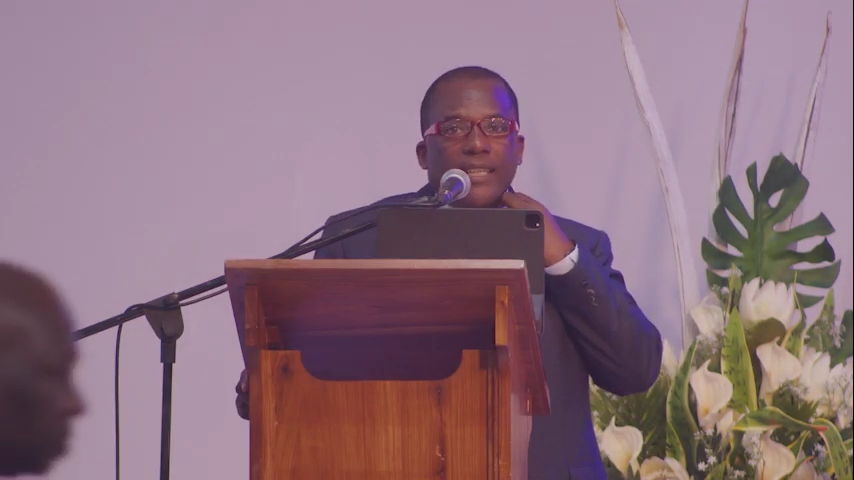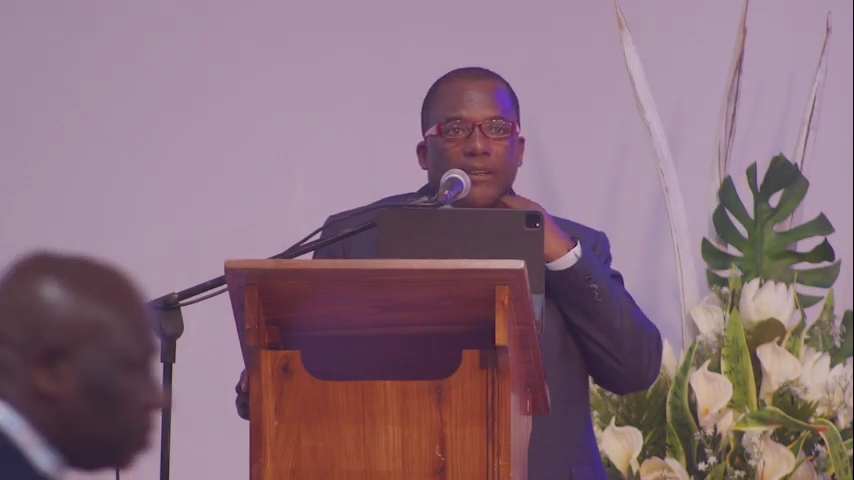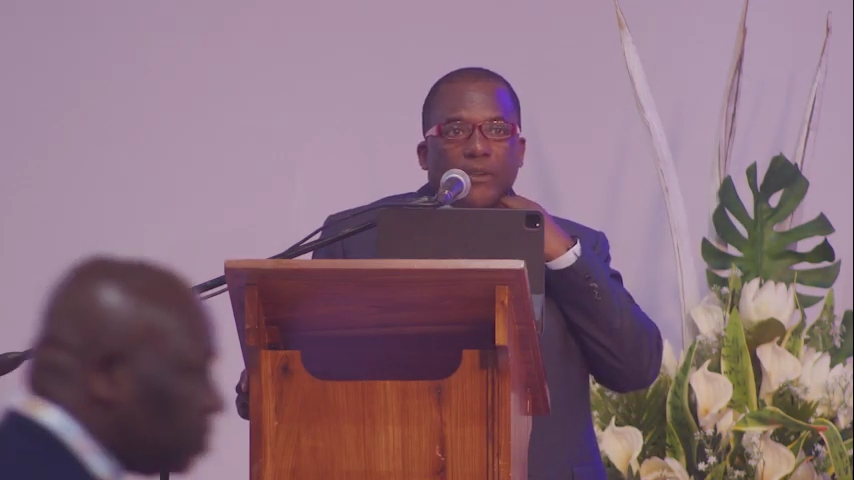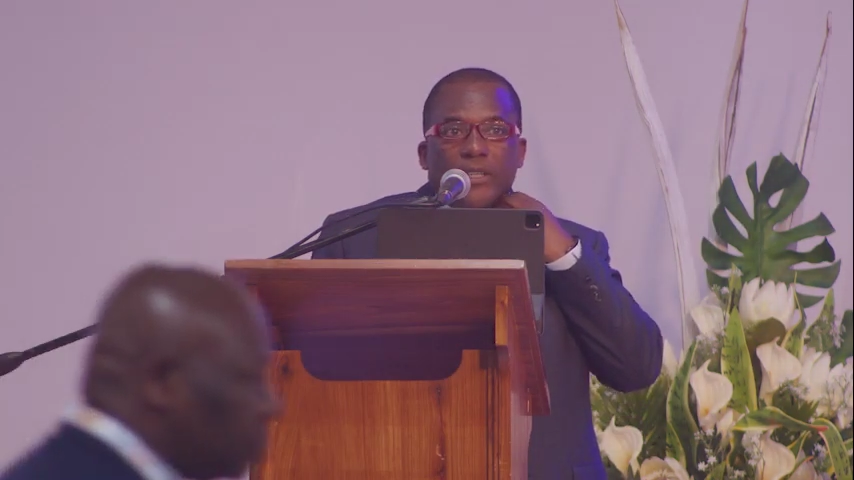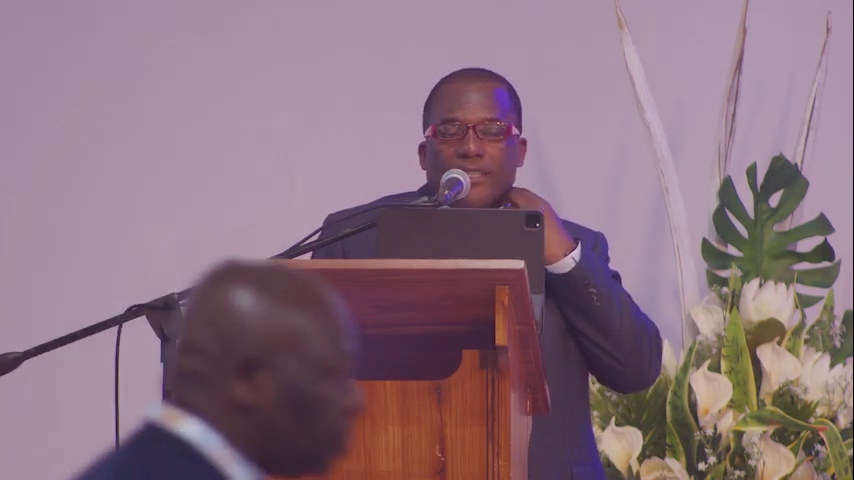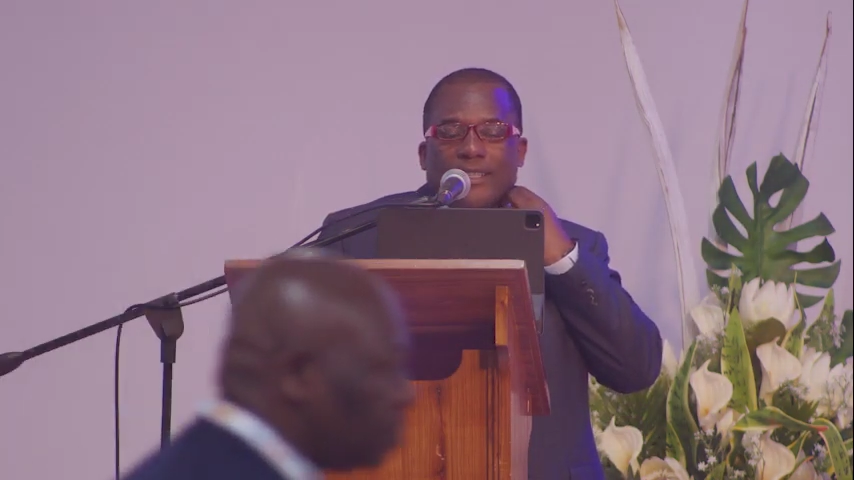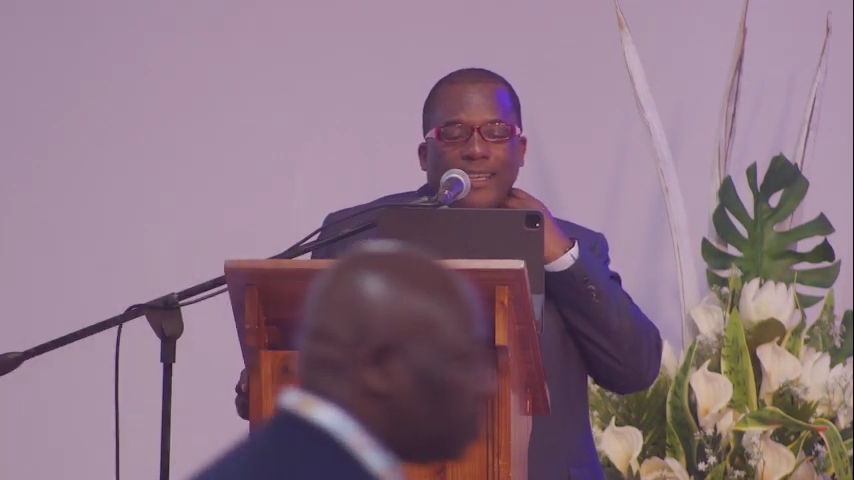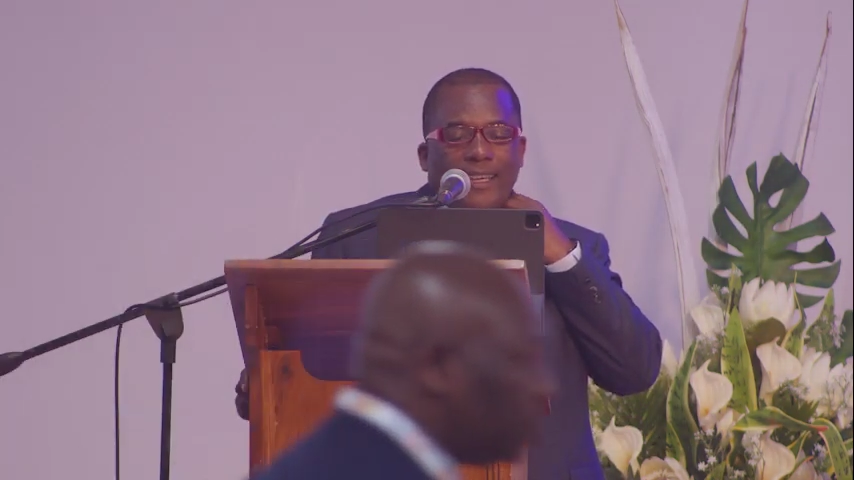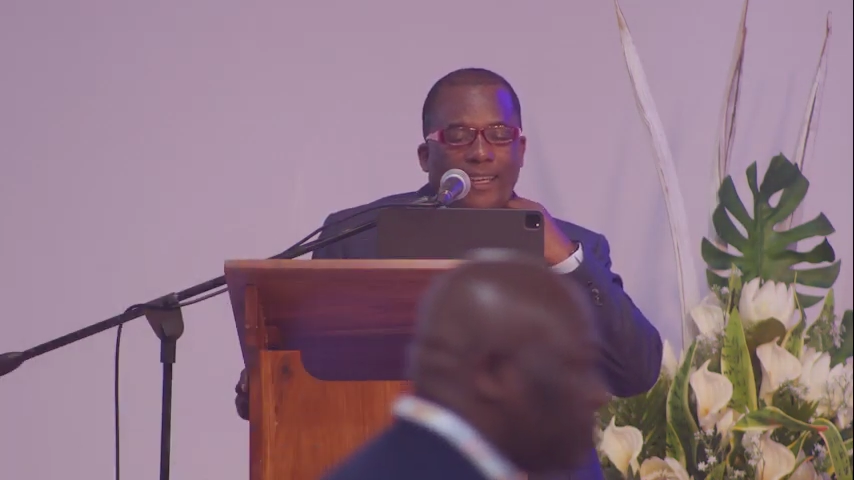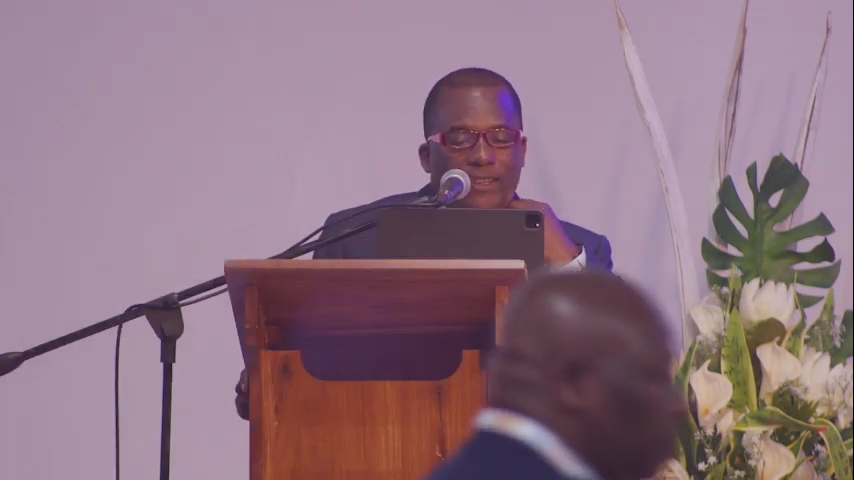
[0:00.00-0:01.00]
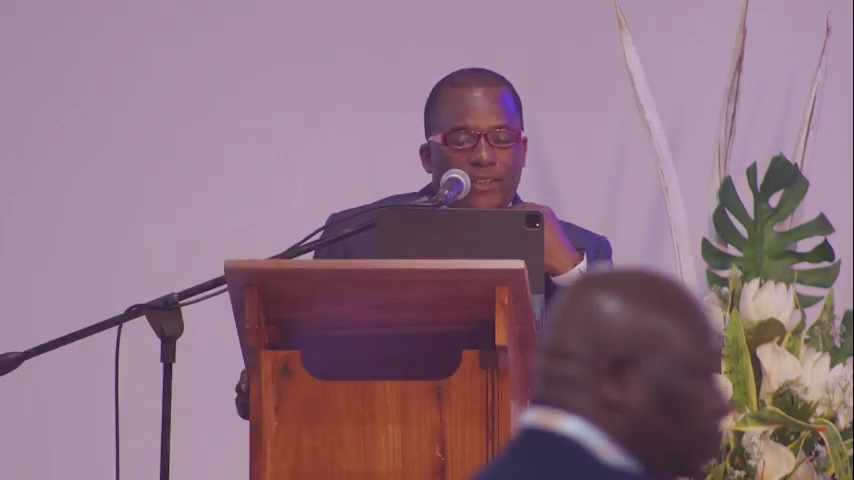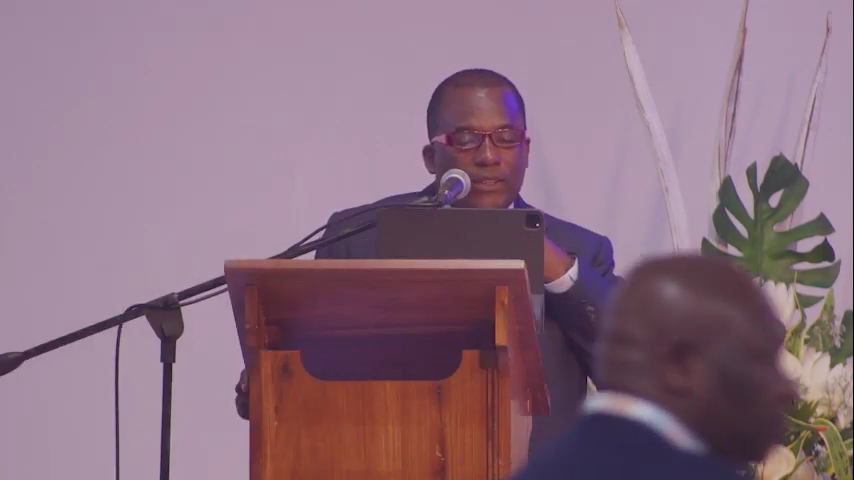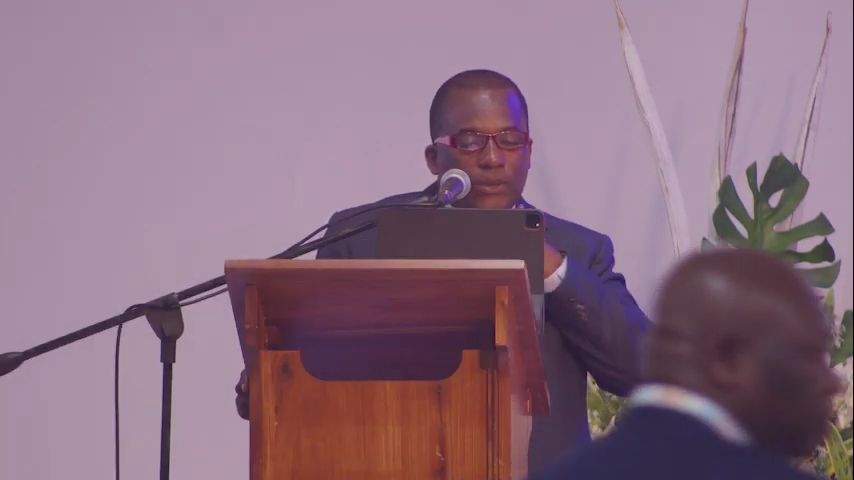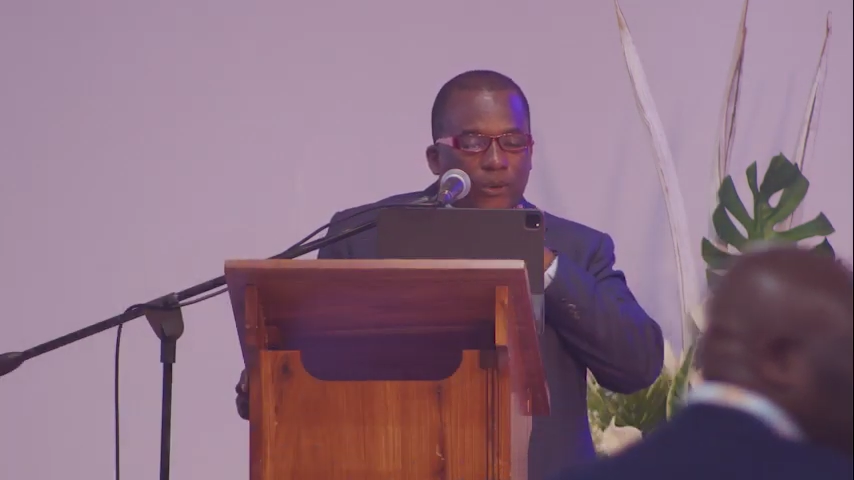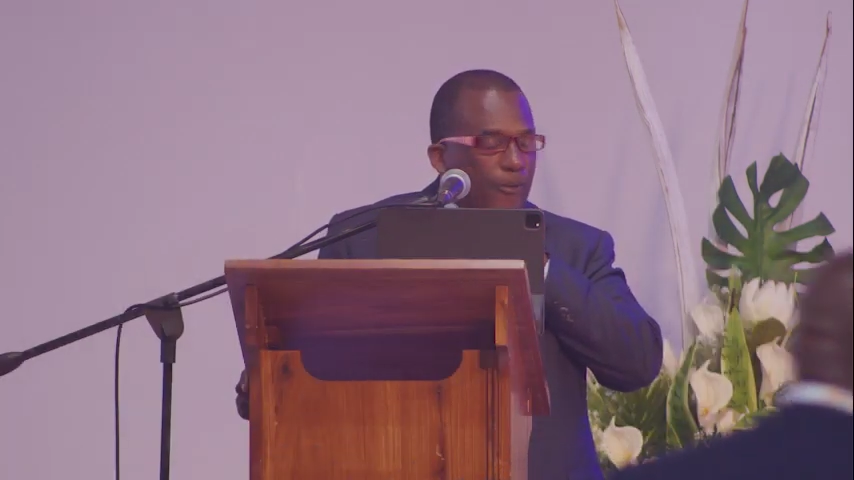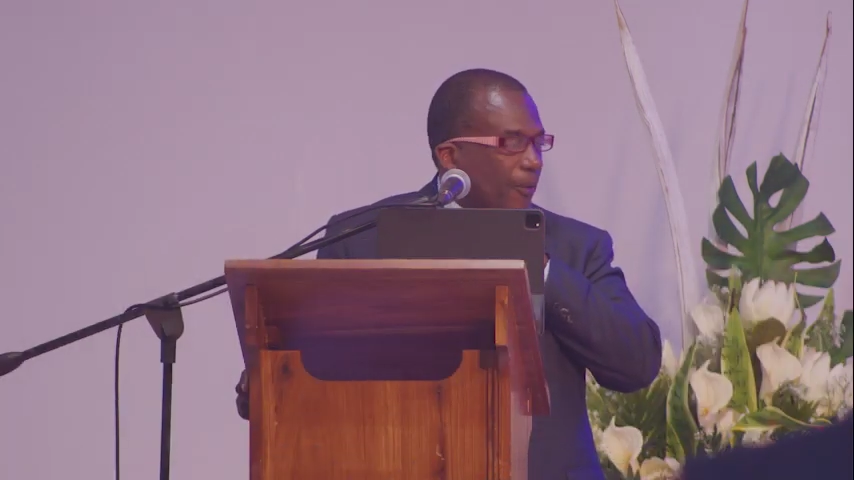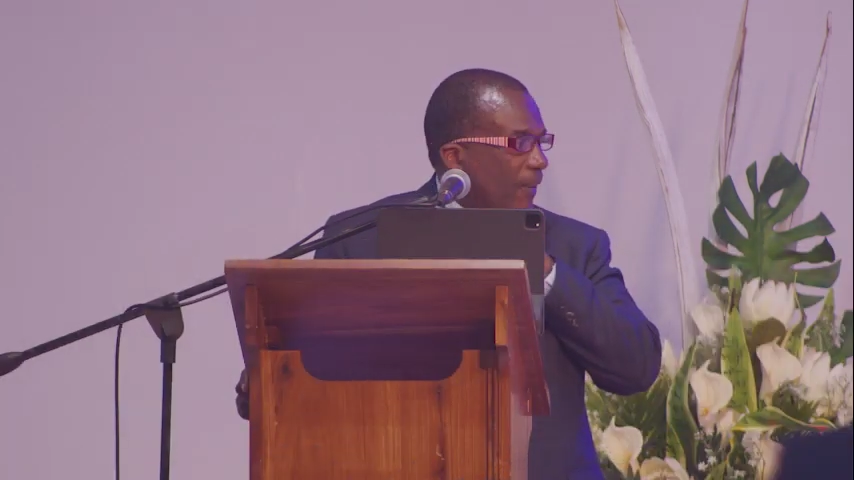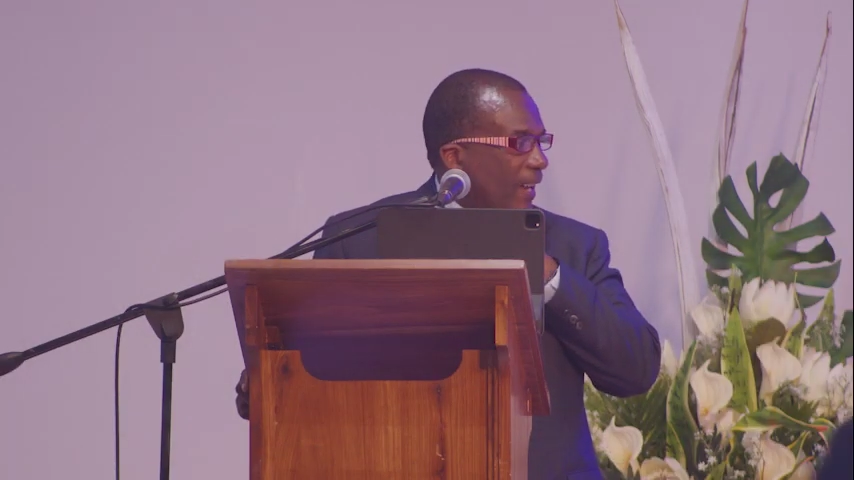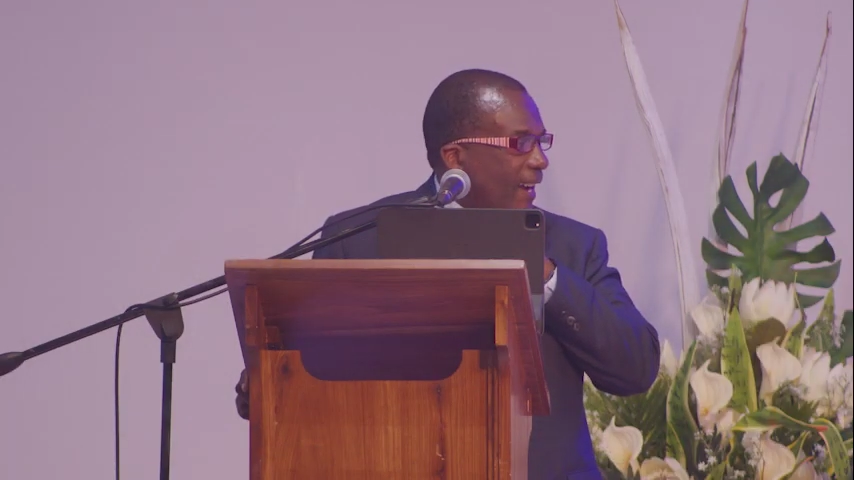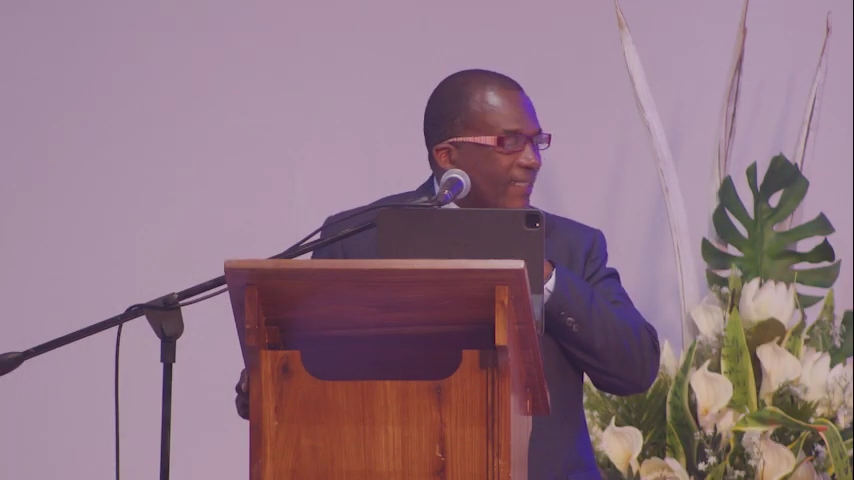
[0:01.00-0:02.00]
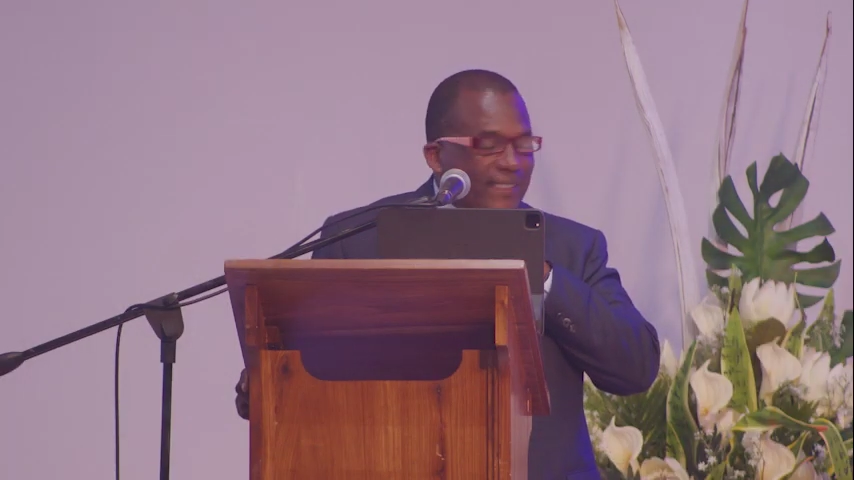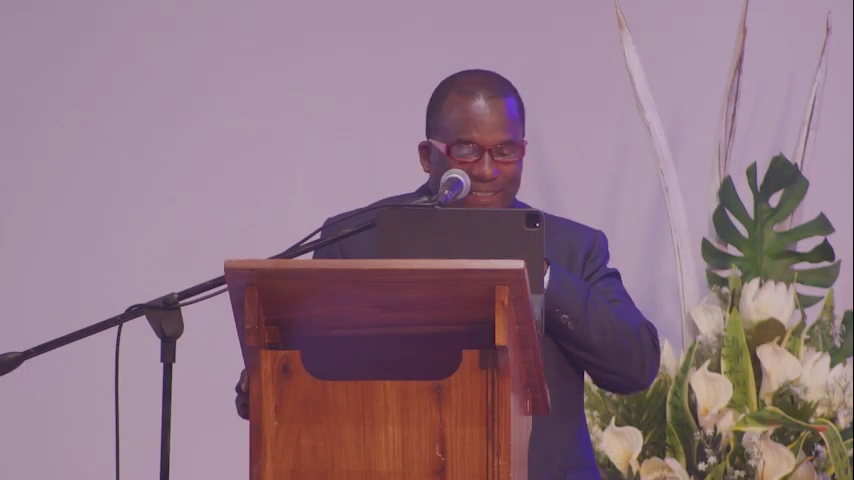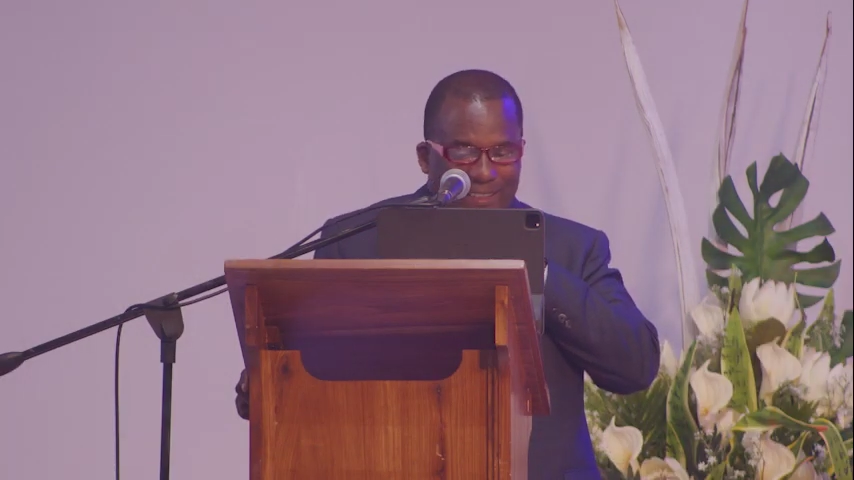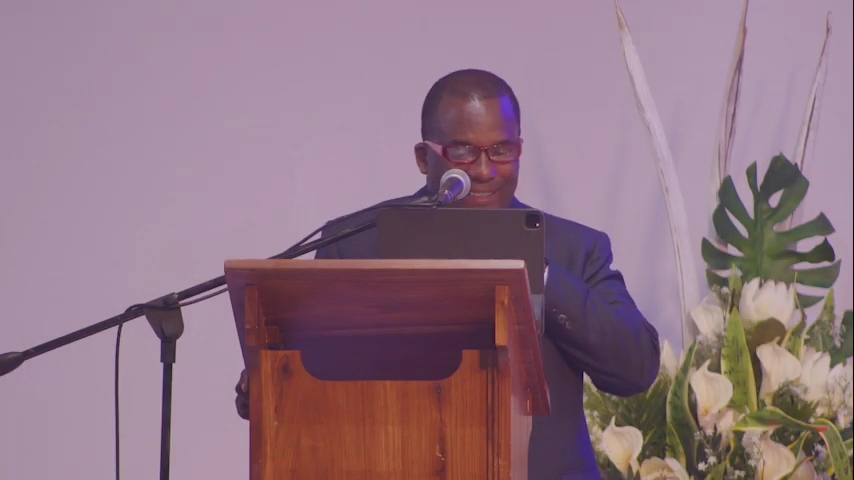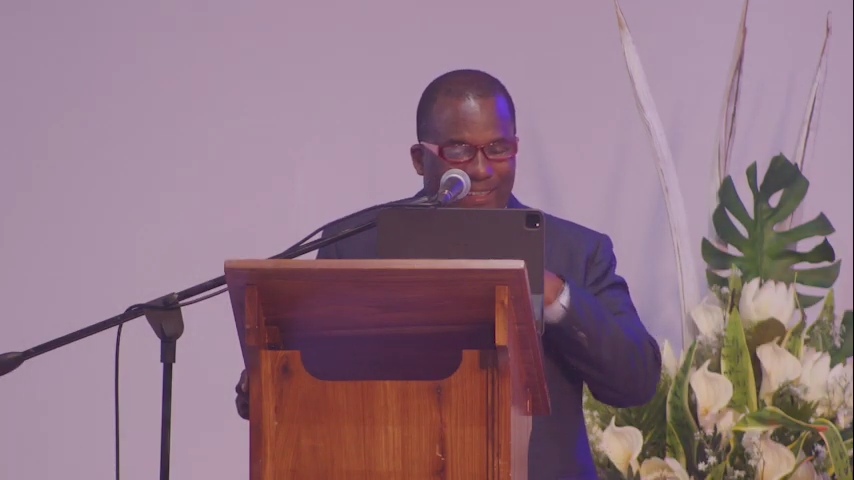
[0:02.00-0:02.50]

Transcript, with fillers: I know it's, uh, you need to go for your lunch and,